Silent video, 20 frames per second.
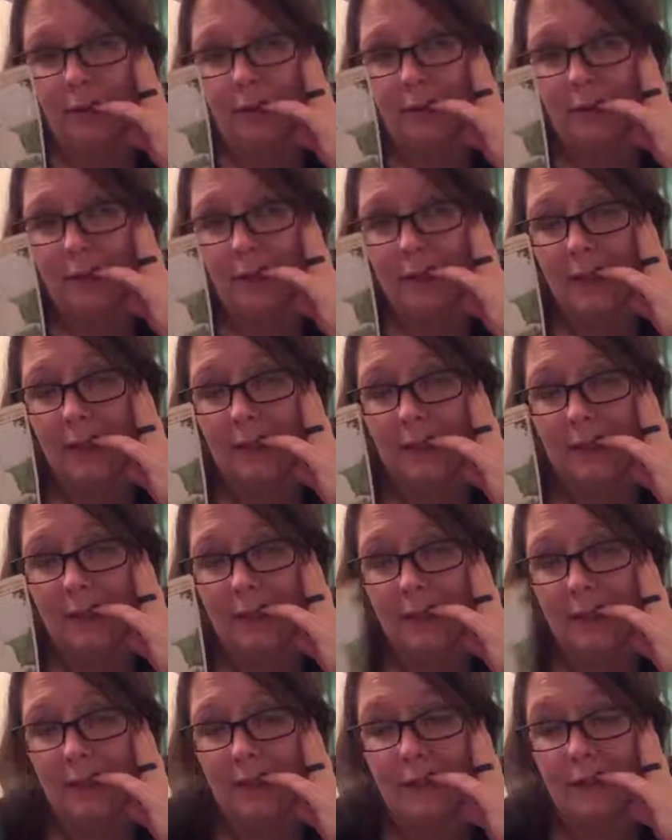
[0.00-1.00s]
This
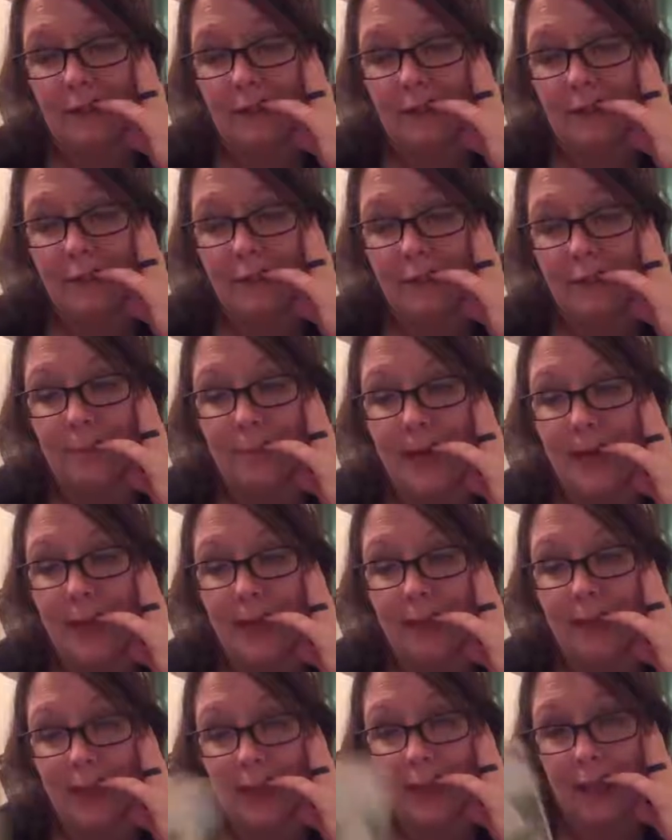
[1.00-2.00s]
isn't a
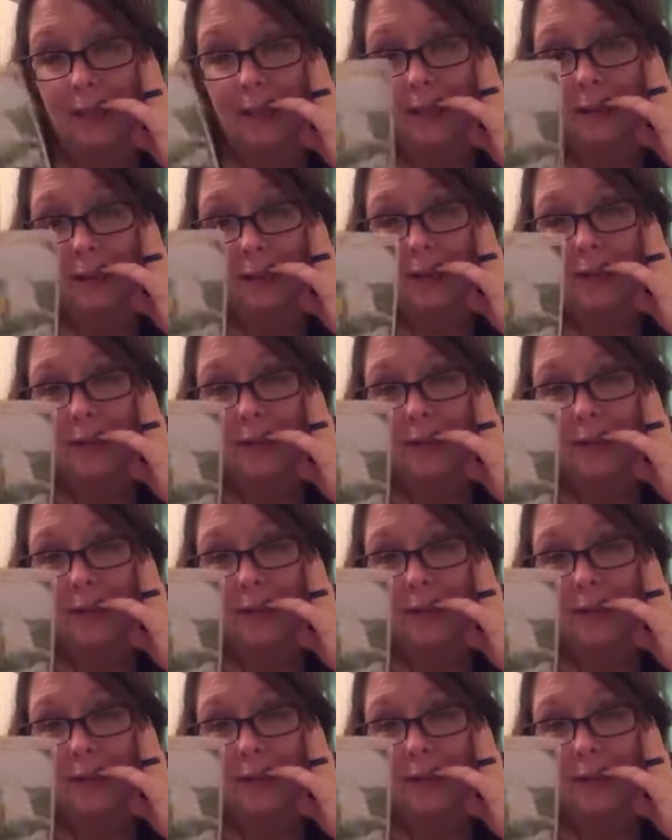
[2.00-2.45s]
bad thing.